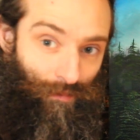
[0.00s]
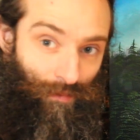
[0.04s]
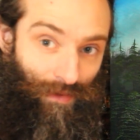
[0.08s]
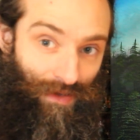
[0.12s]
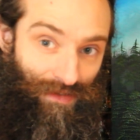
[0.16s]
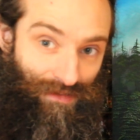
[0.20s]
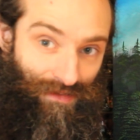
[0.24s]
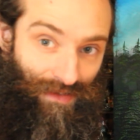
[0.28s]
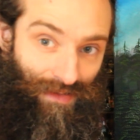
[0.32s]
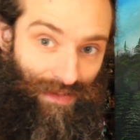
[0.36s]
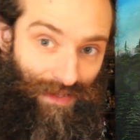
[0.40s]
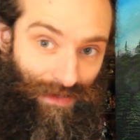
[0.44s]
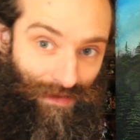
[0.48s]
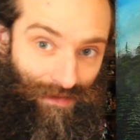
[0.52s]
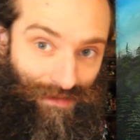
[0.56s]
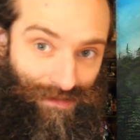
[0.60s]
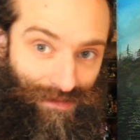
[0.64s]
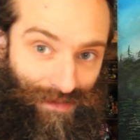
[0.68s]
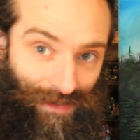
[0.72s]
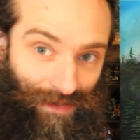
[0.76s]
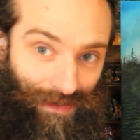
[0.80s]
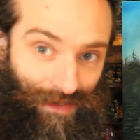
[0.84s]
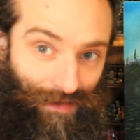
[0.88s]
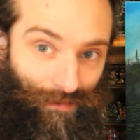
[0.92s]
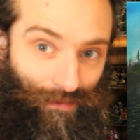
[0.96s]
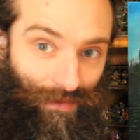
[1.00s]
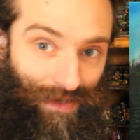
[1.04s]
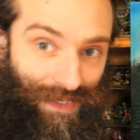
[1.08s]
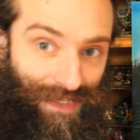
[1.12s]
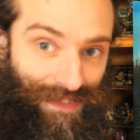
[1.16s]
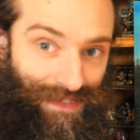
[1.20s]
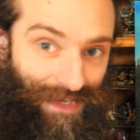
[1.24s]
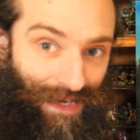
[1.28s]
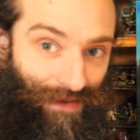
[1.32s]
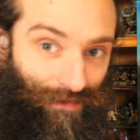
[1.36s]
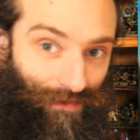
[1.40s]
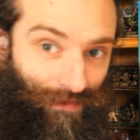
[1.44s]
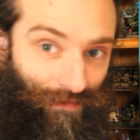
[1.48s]
of works. I think it's like when
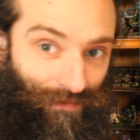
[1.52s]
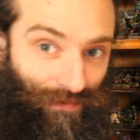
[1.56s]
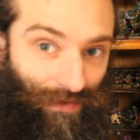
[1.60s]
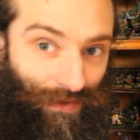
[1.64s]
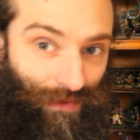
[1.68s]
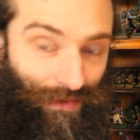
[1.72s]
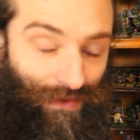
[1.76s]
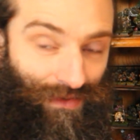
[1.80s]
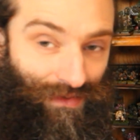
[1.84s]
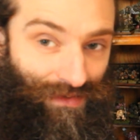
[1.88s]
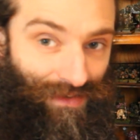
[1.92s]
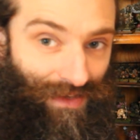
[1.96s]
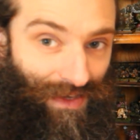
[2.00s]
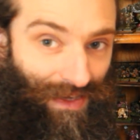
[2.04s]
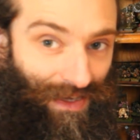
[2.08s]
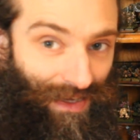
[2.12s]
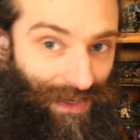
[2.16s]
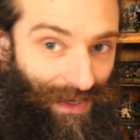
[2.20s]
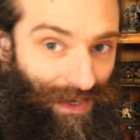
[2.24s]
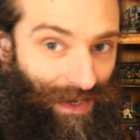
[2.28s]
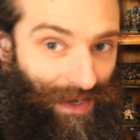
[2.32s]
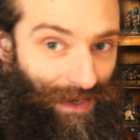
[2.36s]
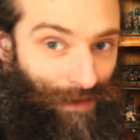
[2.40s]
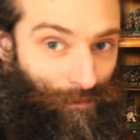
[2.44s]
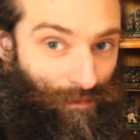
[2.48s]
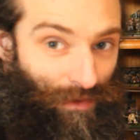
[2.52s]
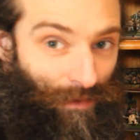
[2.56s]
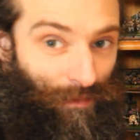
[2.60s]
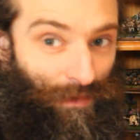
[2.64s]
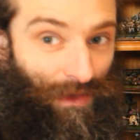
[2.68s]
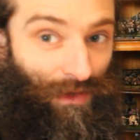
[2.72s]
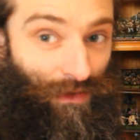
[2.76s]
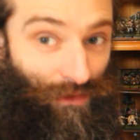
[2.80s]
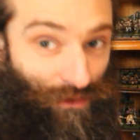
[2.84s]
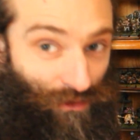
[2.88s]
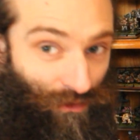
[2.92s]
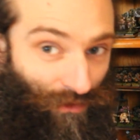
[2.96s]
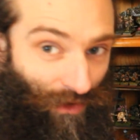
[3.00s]
it's out of focus, it probably
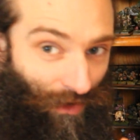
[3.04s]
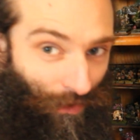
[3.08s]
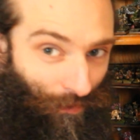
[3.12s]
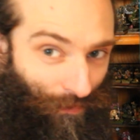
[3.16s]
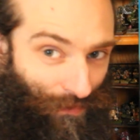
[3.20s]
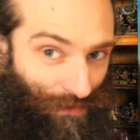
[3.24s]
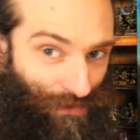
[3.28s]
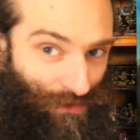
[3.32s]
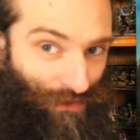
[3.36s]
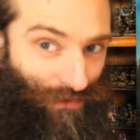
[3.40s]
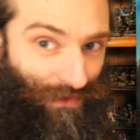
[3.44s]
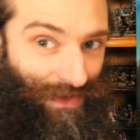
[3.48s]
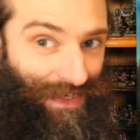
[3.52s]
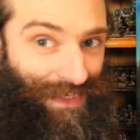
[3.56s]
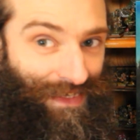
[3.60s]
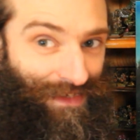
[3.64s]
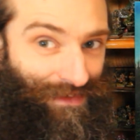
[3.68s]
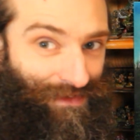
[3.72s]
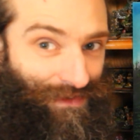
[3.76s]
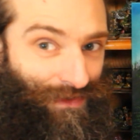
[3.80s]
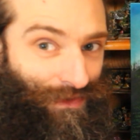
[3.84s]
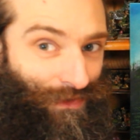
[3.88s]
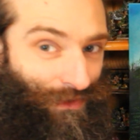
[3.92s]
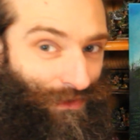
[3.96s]
looks alright on the screen. It doesn't